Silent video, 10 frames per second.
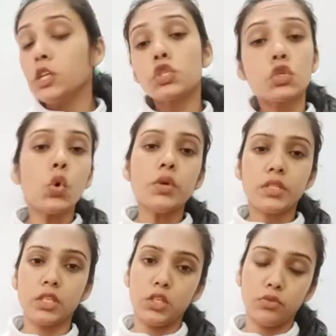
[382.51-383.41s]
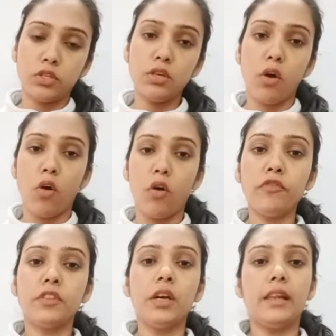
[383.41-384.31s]
So is the duty
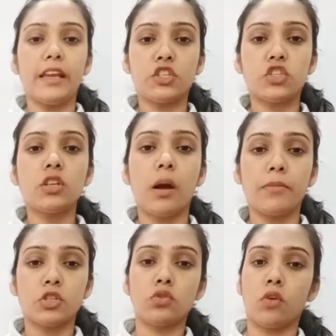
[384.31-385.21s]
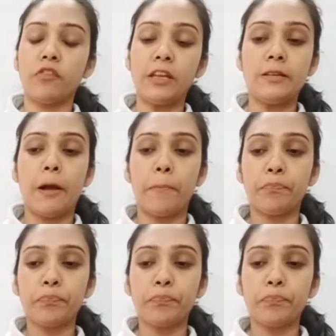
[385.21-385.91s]
of the Election Commission of India.